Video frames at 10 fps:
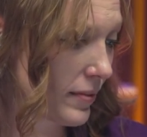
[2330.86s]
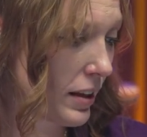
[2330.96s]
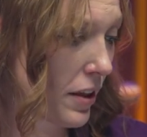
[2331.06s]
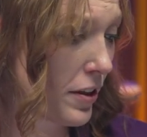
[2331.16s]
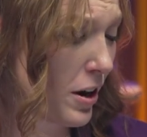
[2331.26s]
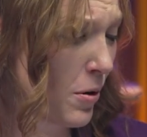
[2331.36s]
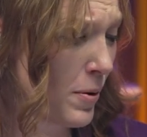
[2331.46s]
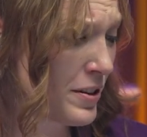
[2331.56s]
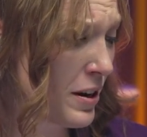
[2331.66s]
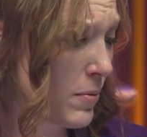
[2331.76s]
there
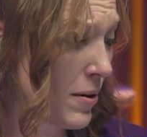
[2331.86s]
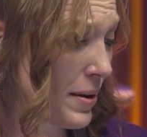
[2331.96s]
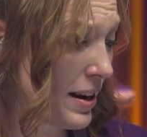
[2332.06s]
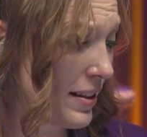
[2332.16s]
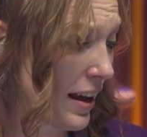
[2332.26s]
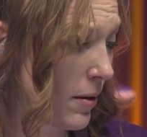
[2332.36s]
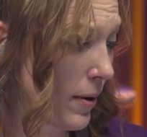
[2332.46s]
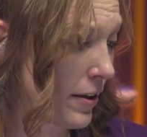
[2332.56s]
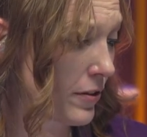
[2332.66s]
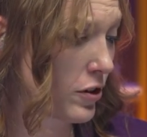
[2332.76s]
was a woman that
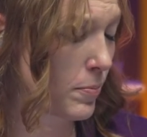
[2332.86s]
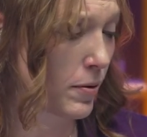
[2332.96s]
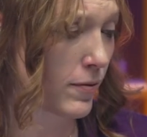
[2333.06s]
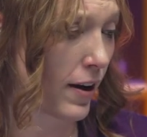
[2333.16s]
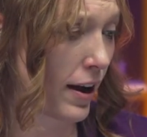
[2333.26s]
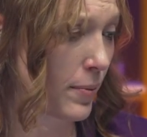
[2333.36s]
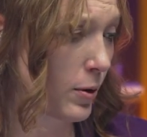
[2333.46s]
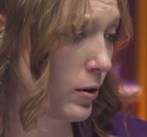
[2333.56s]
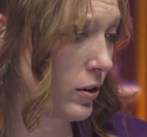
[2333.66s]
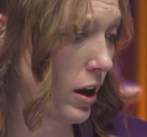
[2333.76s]
went super
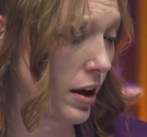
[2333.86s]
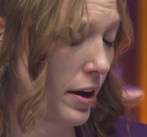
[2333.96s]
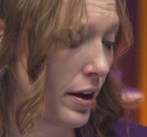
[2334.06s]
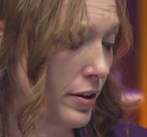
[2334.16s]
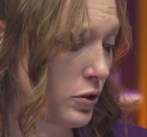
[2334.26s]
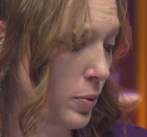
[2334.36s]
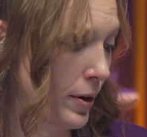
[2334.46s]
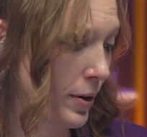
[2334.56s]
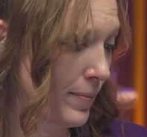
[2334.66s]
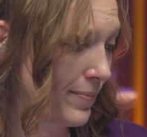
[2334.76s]
viral on
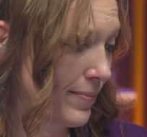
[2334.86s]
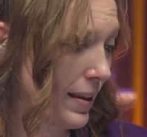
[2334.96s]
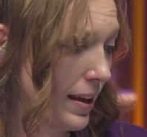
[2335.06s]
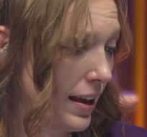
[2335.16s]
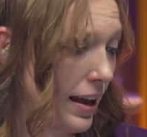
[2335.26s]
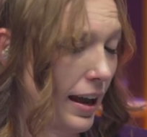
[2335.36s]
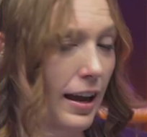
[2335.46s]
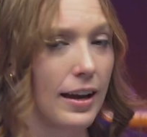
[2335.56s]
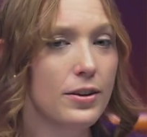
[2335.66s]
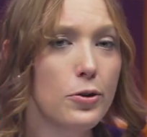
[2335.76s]
Twitter.
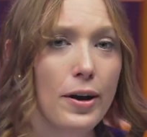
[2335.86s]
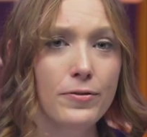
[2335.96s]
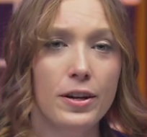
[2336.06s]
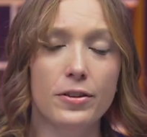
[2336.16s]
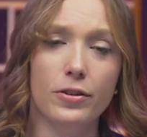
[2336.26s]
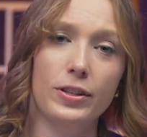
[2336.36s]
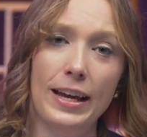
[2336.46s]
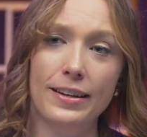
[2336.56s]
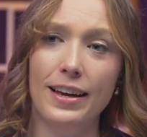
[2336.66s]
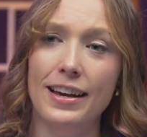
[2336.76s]
And you have to
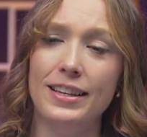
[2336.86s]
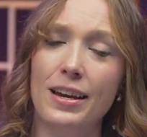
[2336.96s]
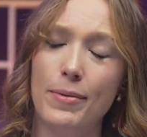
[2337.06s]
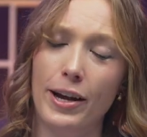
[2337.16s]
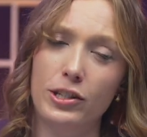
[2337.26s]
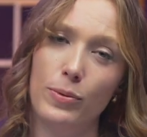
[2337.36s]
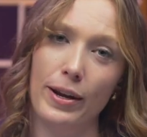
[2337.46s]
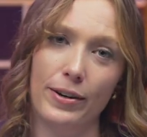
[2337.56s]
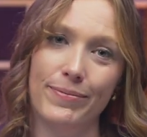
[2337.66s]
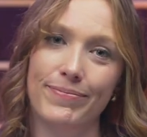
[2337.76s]
understand, guys, I'm on
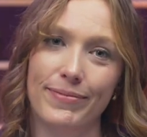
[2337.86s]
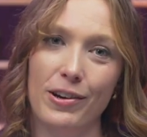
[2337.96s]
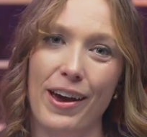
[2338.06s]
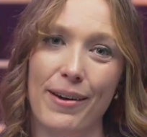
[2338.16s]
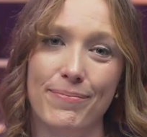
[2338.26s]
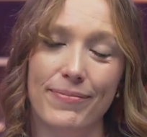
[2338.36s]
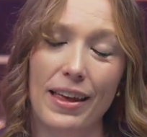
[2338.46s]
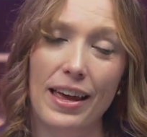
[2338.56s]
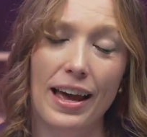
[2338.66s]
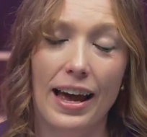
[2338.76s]
Twitter, okay?
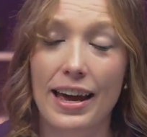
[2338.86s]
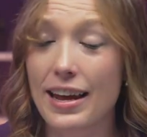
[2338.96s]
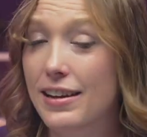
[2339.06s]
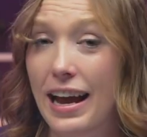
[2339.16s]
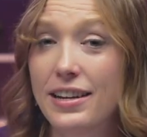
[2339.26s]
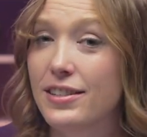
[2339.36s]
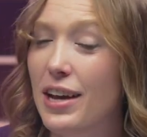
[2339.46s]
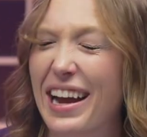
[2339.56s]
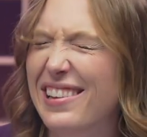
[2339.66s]
And I